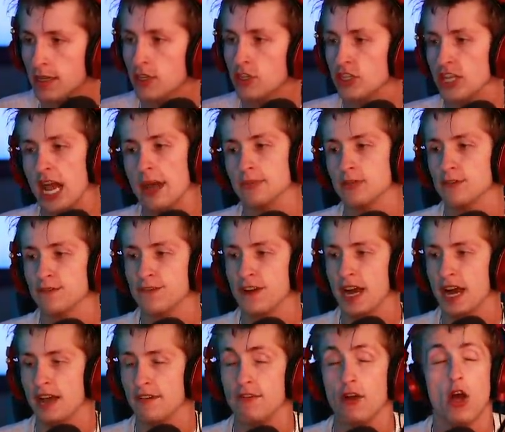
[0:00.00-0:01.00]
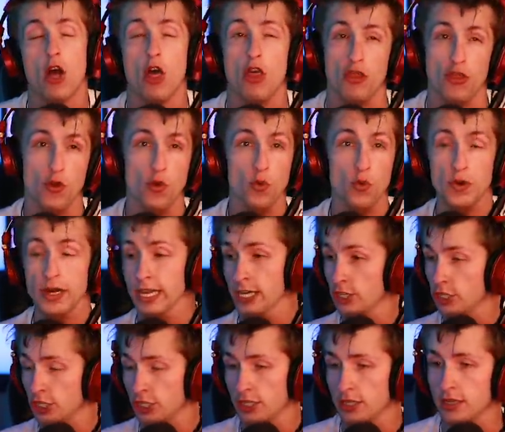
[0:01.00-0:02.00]
Chapter five, The
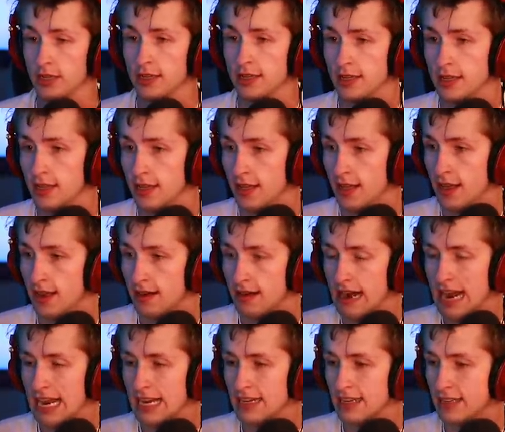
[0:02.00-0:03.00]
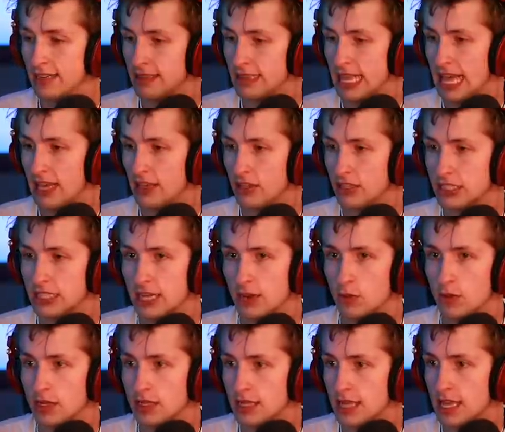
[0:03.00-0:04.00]
Witch. All right, that looks like
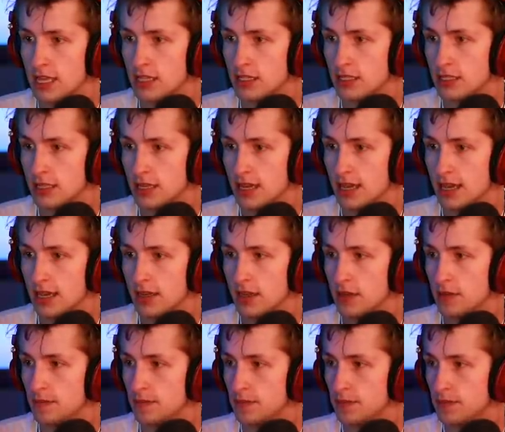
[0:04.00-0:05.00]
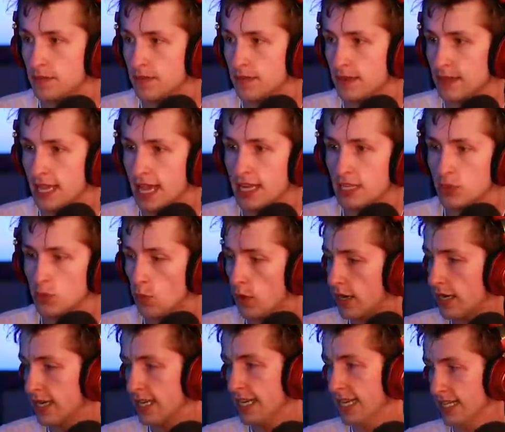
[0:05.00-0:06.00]
what that's, uh, that's
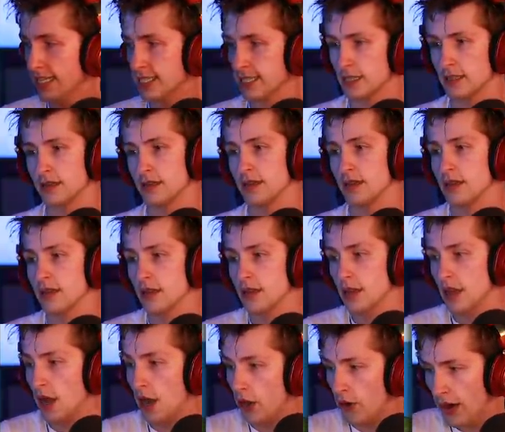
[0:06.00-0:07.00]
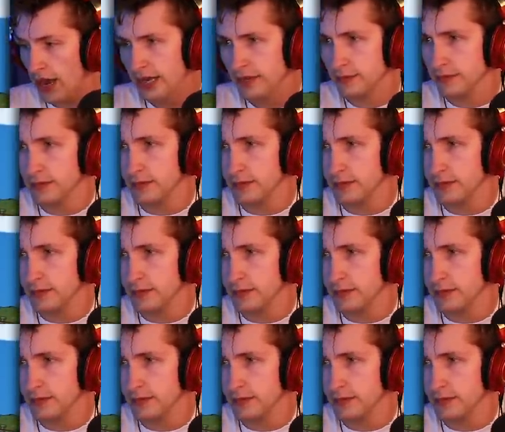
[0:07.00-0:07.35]
what it is. All right.